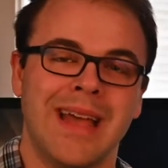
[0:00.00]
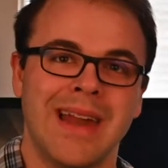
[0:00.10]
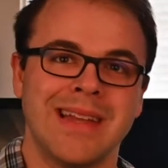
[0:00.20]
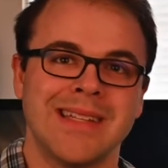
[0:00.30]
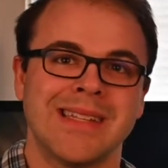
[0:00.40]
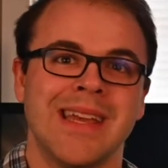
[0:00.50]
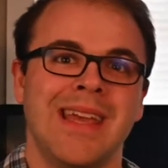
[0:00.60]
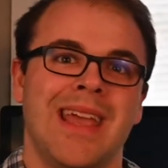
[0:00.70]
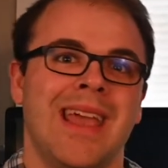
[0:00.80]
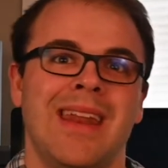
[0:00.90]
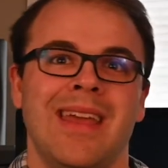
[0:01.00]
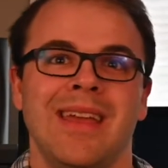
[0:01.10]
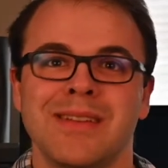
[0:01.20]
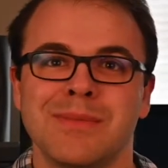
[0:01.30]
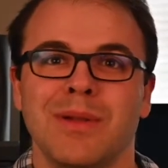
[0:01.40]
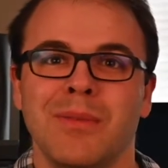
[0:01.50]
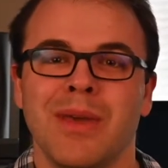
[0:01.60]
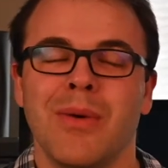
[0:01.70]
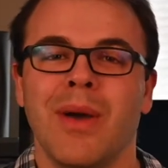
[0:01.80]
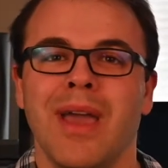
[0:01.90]
that is, and it just blew
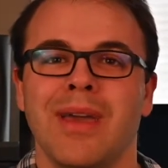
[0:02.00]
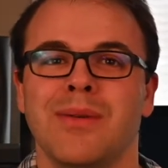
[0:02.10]
me away.